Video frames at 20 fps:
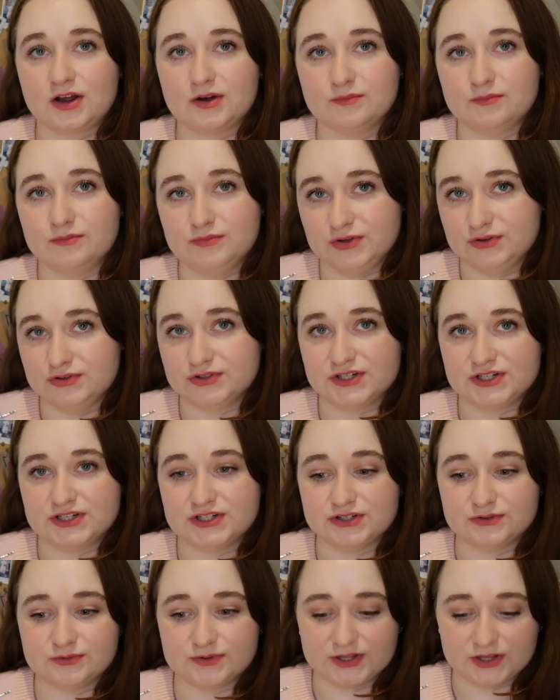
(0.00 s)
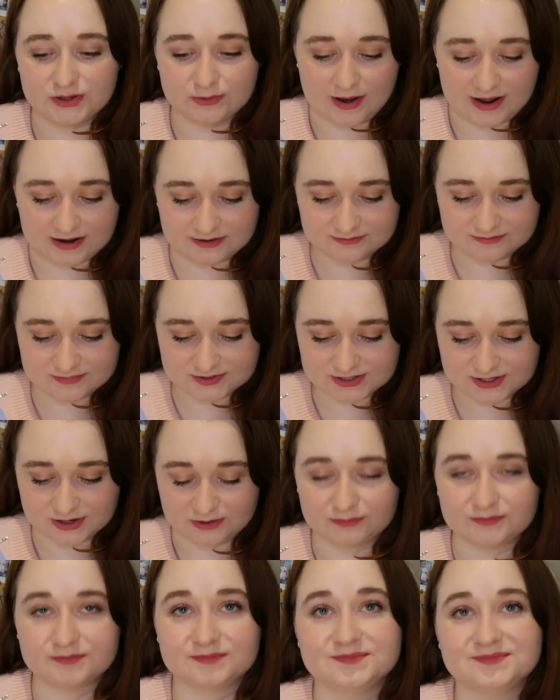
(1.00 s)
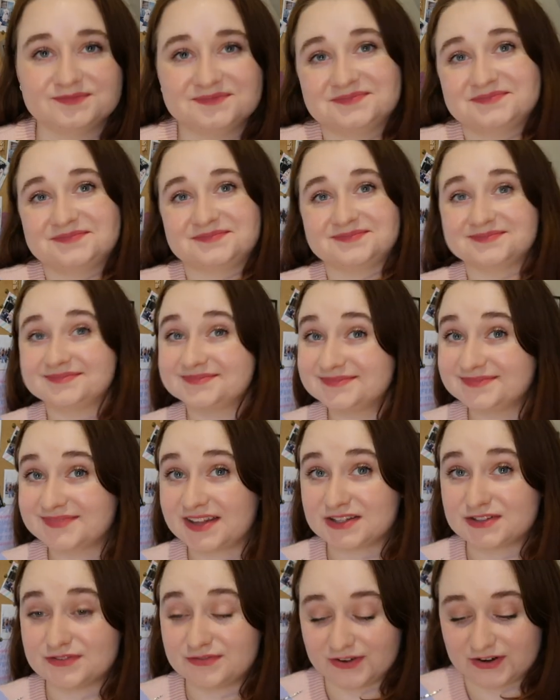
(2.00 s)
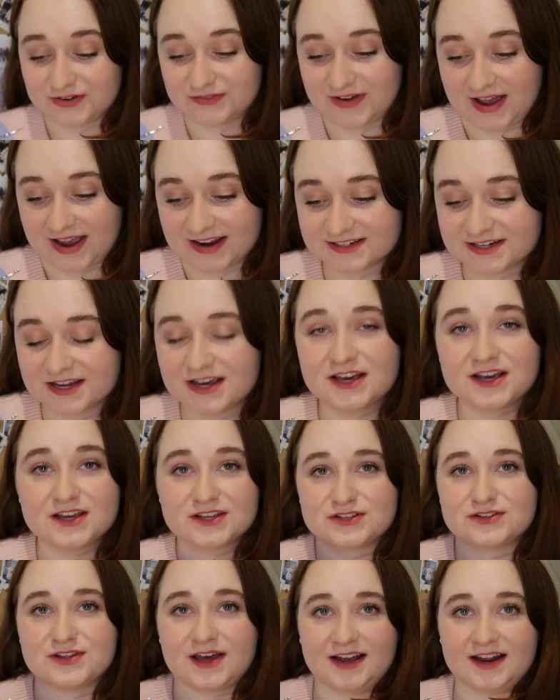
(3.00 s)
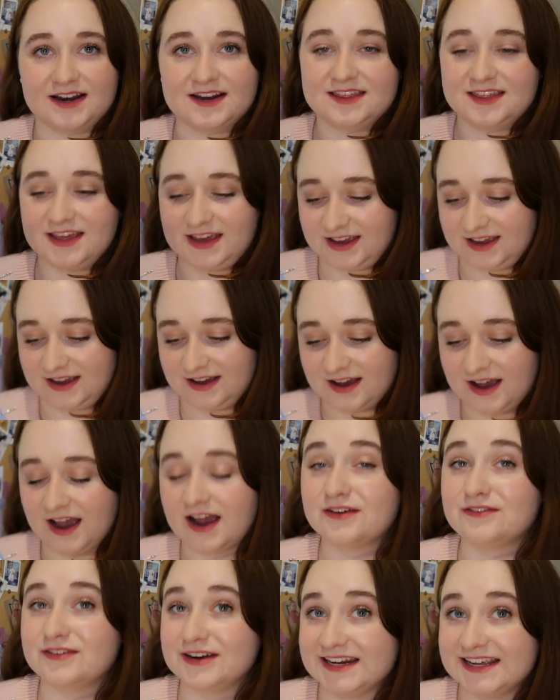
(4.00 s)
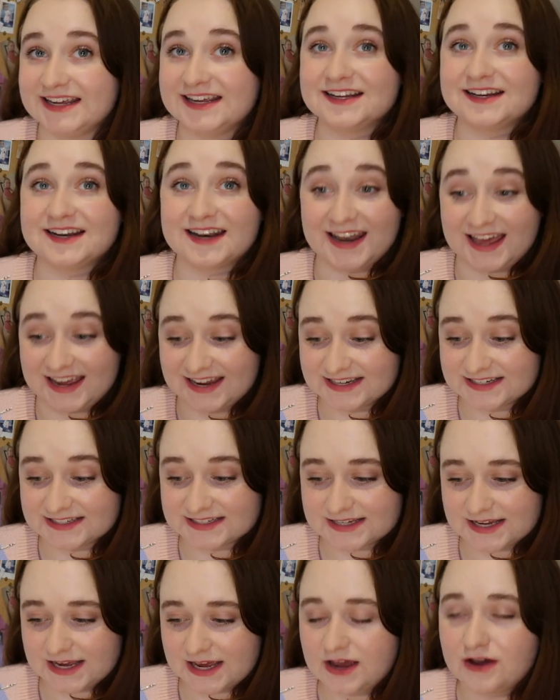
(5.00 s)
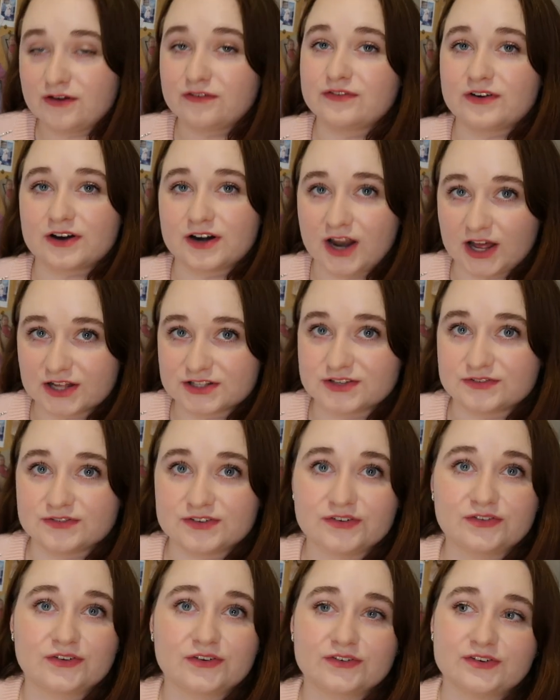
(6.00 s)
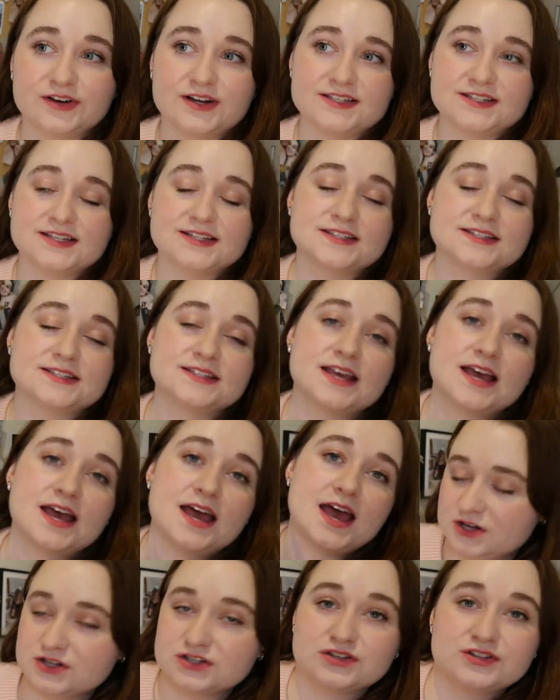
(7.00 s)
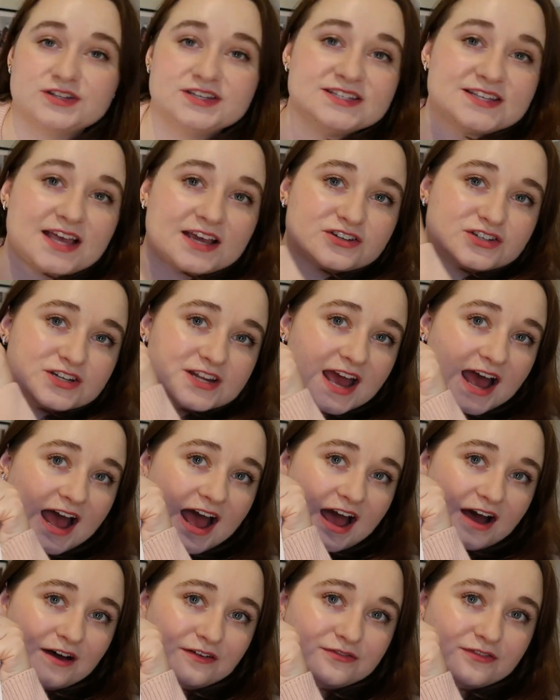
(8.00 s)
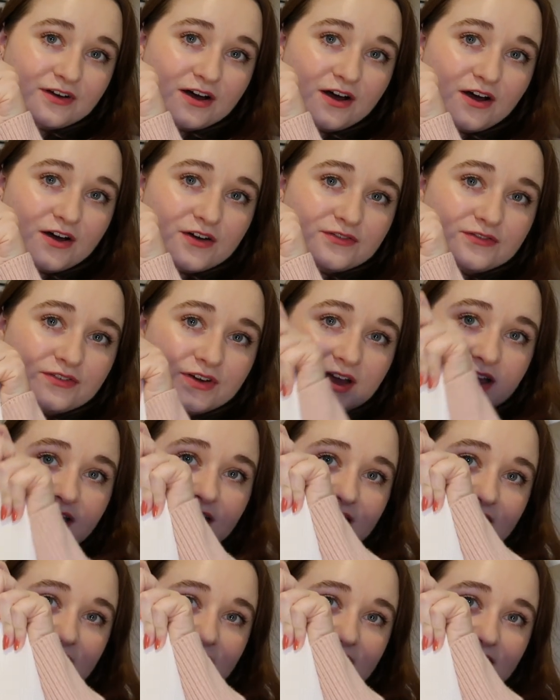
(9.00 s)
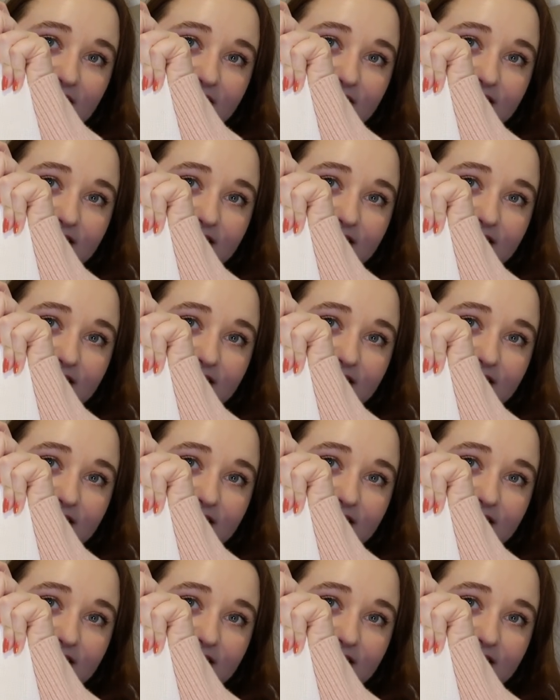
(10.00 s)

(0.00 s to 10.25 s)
usually to do with the UN. So that's a fun fact. So that kind of thing I really liked for lots of different reasons. So this is actually half of a